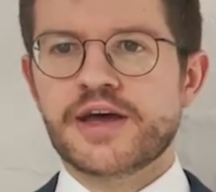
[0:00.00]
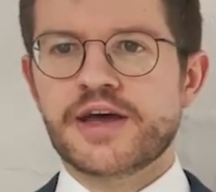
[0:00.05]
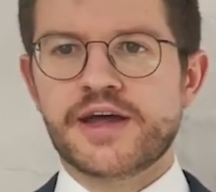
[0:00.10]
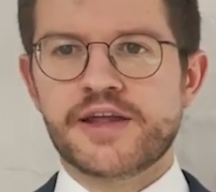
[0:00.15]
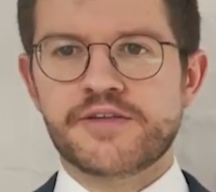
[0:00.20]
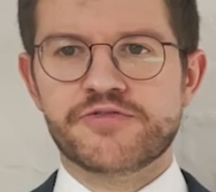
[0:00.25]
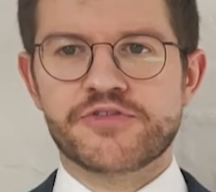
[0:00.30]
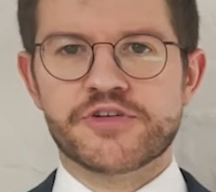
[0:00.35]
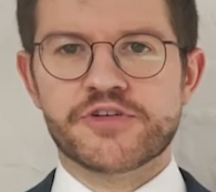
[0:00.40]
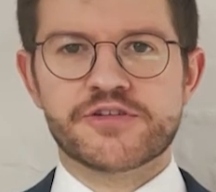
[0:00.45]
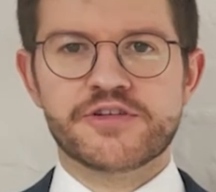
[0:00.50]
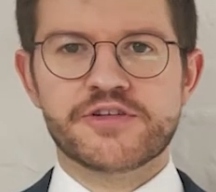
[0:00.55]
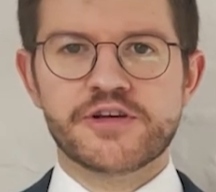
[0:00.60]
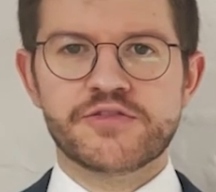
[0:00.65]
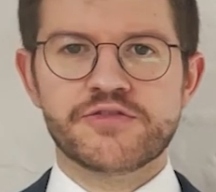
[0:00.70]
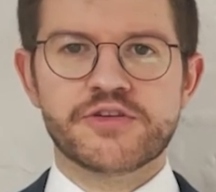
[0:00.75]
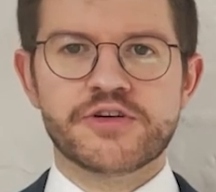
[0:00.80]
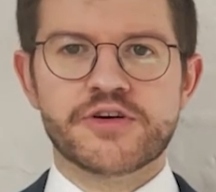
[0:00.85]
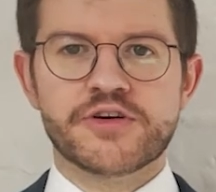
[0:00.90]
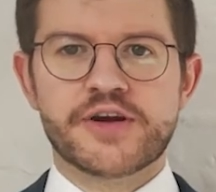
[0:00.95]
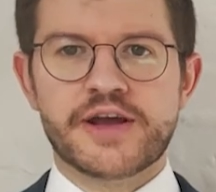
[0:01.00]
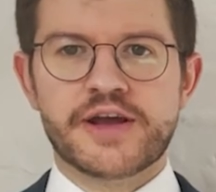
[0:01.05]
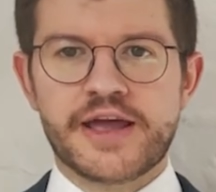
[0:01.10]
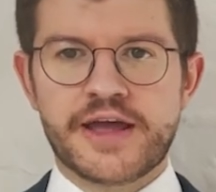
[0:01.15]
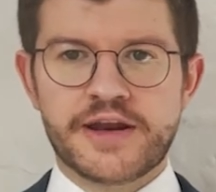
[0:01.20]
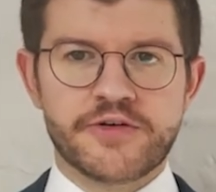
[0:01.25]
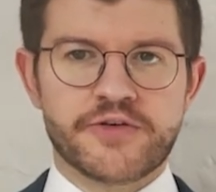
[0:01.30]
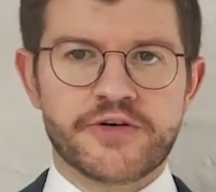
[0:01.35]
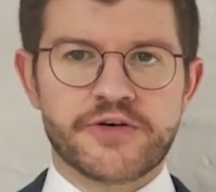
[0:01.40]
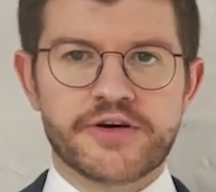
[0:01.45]
and for silver
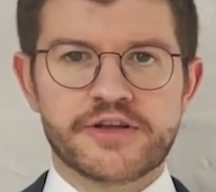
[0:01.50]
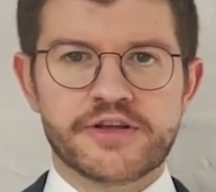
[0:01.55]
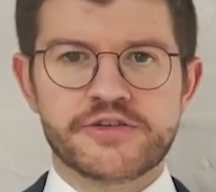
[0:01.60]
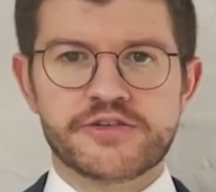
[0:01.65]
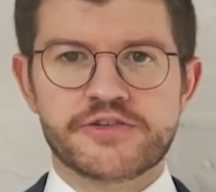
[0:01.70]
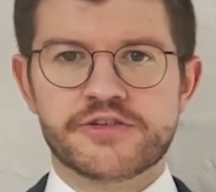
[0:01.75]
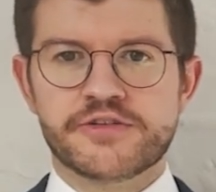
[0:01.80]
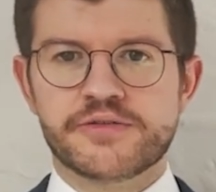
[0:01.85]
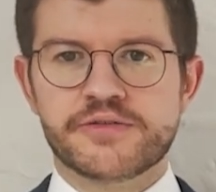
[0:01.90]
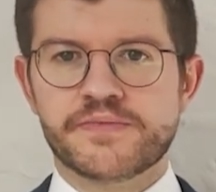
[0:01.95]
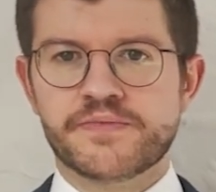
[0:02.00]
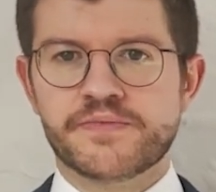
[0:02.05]
in orange.